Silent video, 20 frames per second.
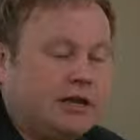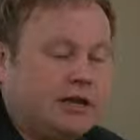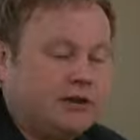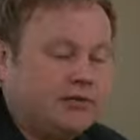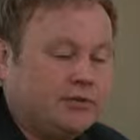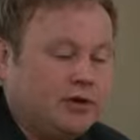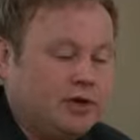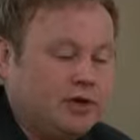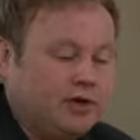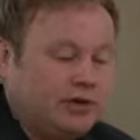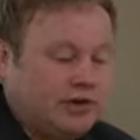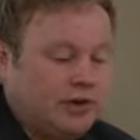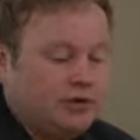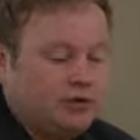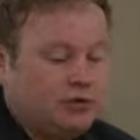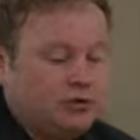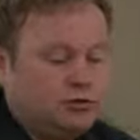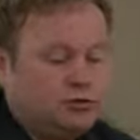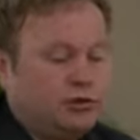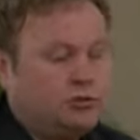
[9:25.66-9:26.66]
have,
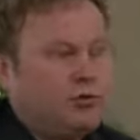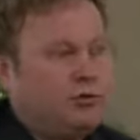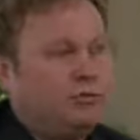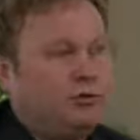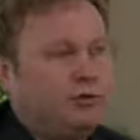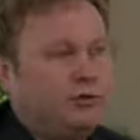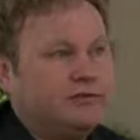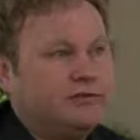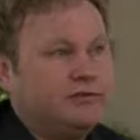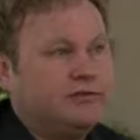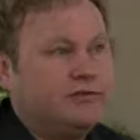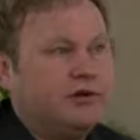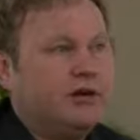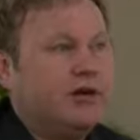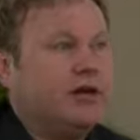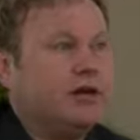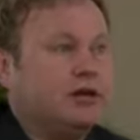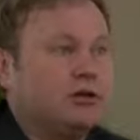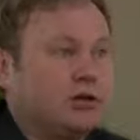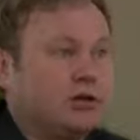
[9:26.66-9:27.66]
and do what we believe is a
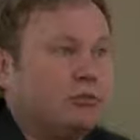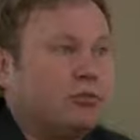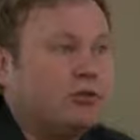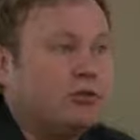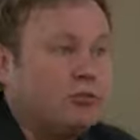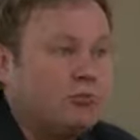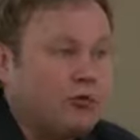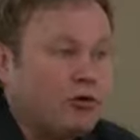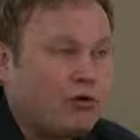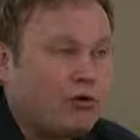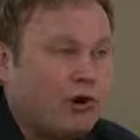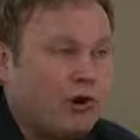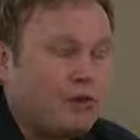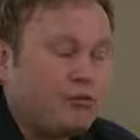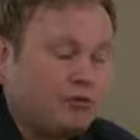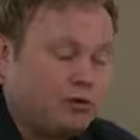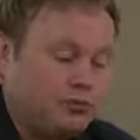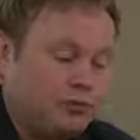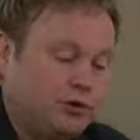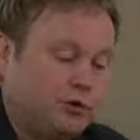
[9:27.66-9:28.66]
very economical
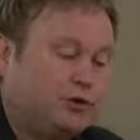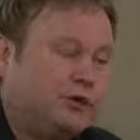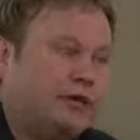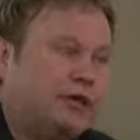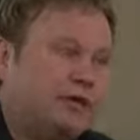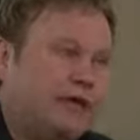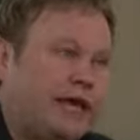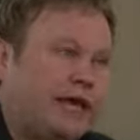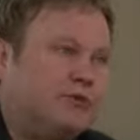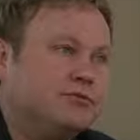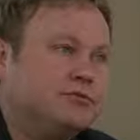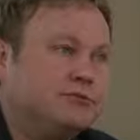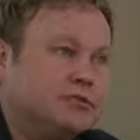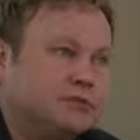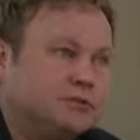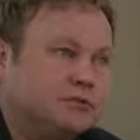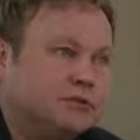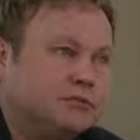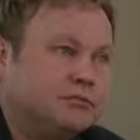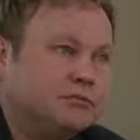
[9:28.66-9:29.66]
program to build a lander
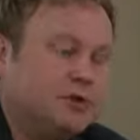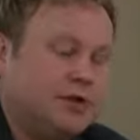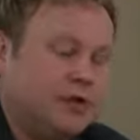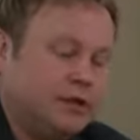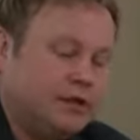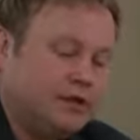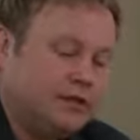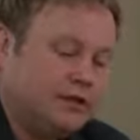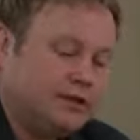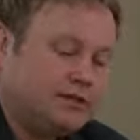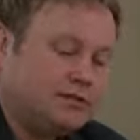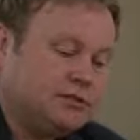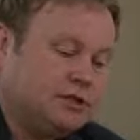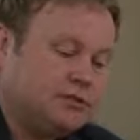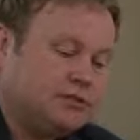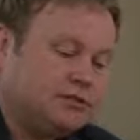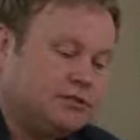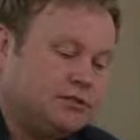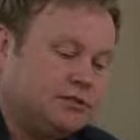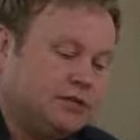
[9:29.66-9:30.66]
system that is
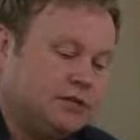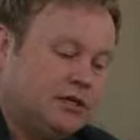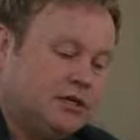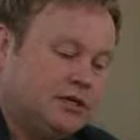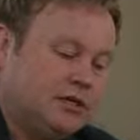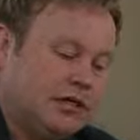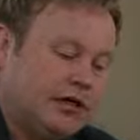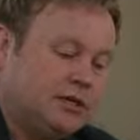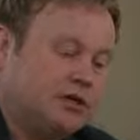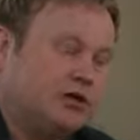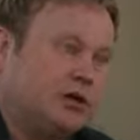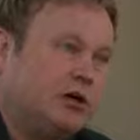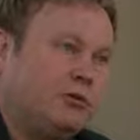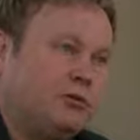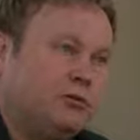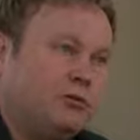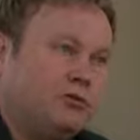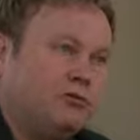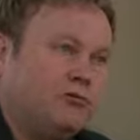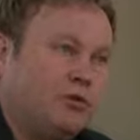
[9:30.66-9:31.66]
not just
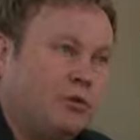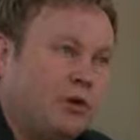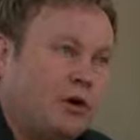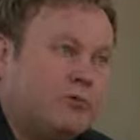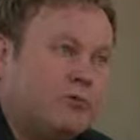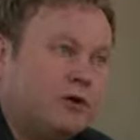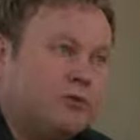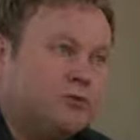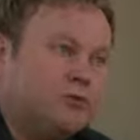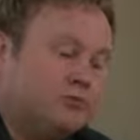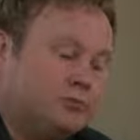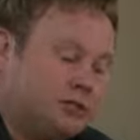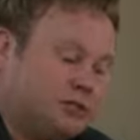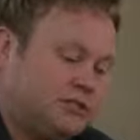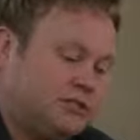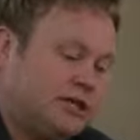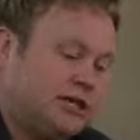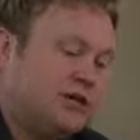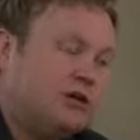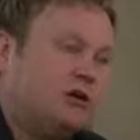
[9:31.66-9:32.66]
economical for one mission, but
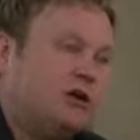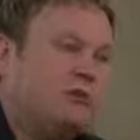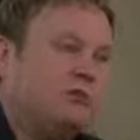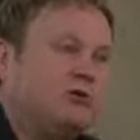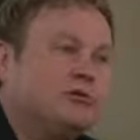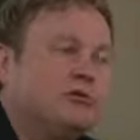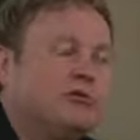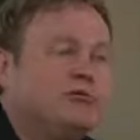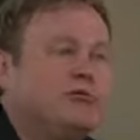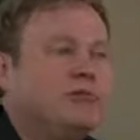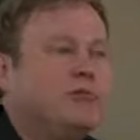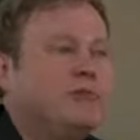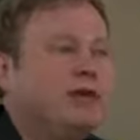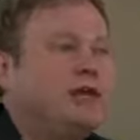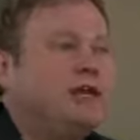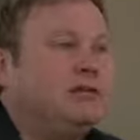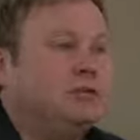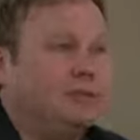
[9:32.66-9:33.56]
it's economical for many